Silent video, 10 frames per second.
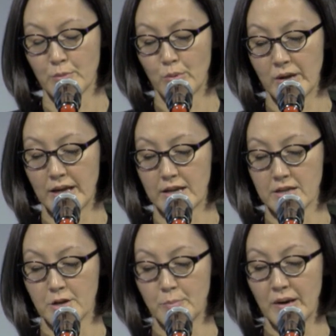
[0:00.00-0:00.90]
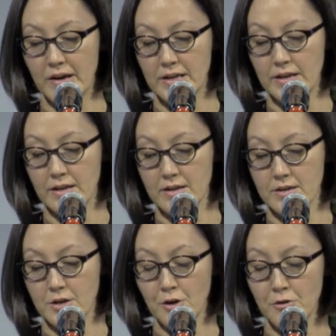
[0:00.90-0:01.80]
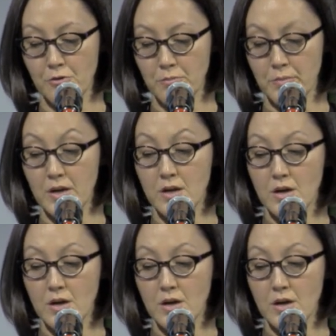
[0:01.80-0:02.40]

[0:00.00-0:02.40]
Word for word: a brain, a body, a home,